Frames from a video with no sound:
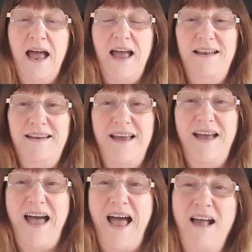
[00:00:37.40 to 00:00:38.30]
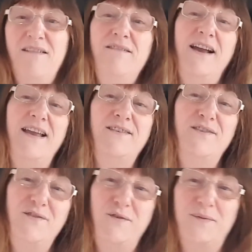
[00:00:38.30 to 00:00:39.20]
And I had
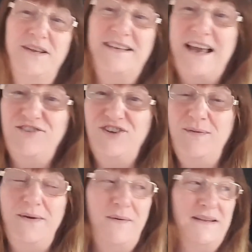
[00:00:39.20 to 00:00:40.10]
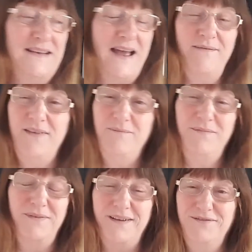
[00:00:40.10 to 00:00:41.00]
another upset actually when I went out.
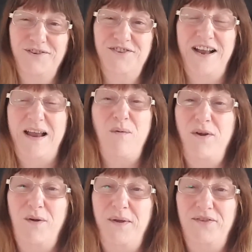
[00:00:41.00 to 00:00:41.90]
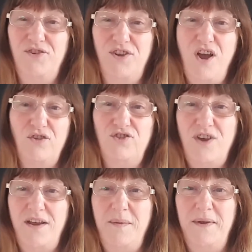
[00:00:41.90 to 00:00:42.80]
I'll just tell you, I won't go into the garden and
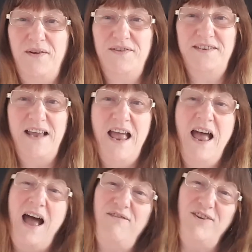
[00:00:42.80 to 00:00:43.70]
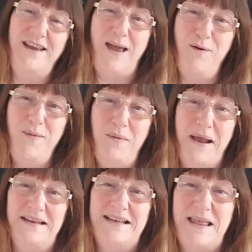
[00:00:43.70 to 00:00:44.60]
show you because I've got to get all my
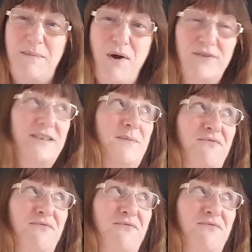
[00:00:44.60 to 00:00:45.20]
wellies out of the box. It's